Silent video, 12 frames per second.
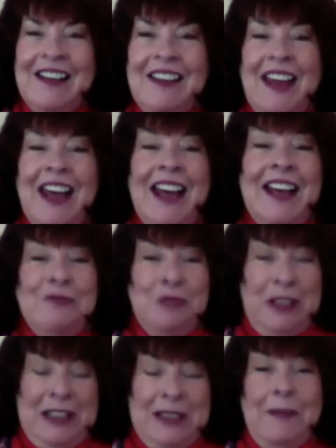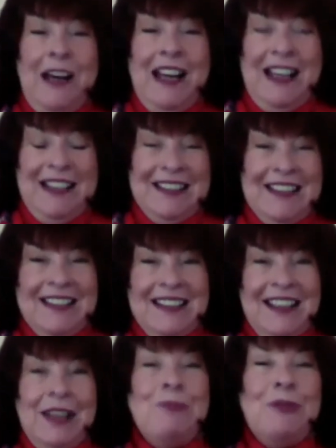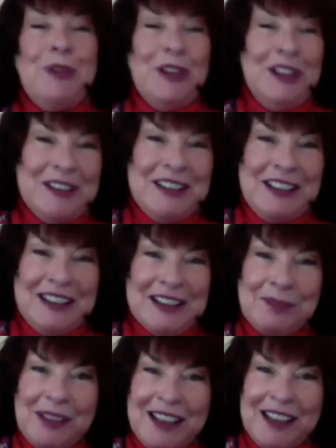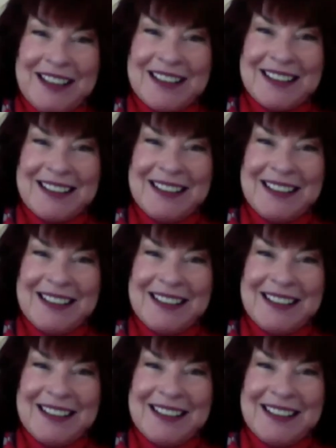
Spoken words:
and response and brought you to this place?